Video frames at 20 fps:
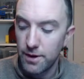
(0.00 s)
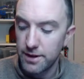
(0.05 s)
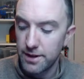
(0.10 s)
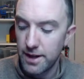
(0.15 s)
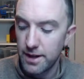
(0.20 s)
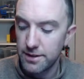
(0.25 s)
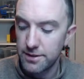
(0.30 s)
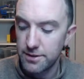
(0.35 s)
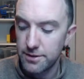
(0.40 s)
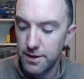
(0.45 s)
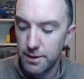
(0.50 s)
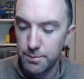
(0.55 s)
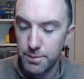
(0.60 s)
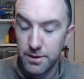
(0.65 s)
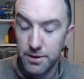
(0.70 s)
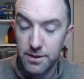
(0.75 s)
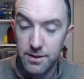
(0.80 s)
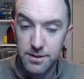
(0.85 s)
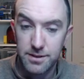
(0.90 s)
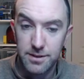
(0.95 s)
I can't do that
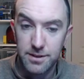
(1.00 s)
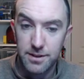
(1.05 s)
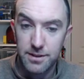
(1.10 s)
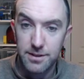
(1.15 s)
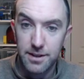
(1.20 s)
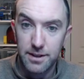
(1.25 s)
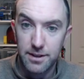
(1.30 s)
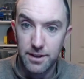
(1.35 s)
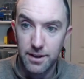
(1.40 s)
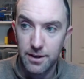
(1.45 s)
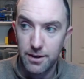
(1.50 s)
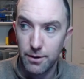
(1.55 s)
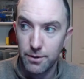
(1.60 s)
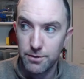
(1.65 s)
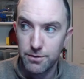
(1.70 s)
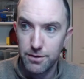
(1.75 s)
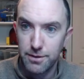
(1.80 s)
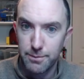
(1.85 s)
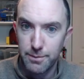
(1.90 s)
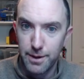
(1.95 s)
because the second I go
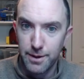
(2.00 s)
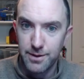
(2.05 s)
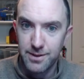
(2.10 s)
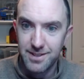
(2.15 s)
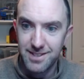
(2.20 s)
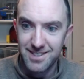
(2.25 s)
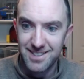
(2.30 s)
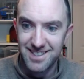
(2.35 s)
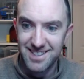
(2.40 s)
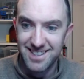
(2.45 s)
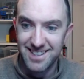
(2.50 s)
for the mouse,